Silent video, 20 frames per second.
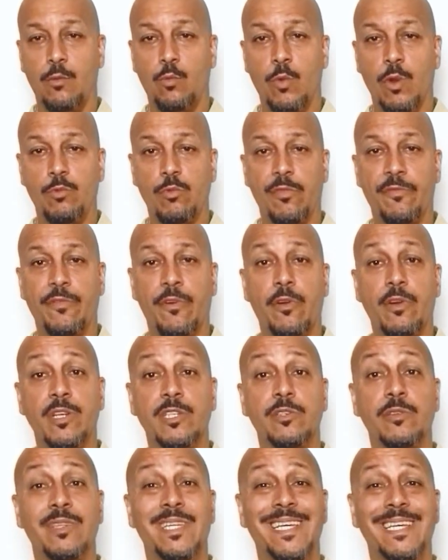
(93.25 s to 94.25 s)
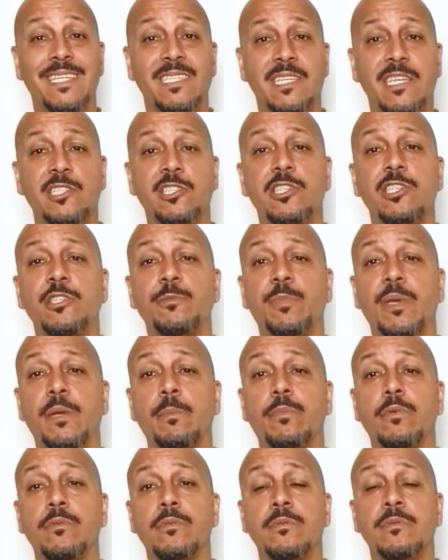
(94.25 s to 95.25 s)
when referring to the indigenous
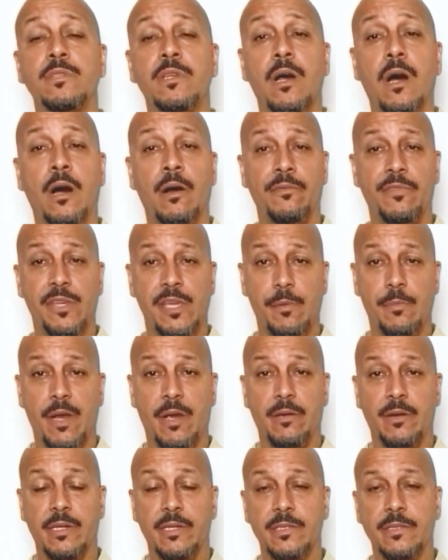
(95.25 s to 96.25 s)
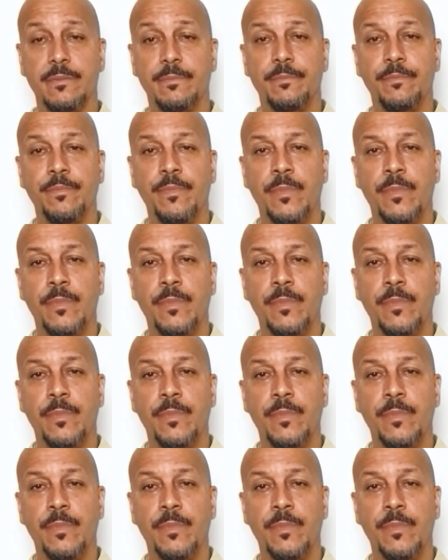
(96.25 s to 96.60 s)
people of the Americas.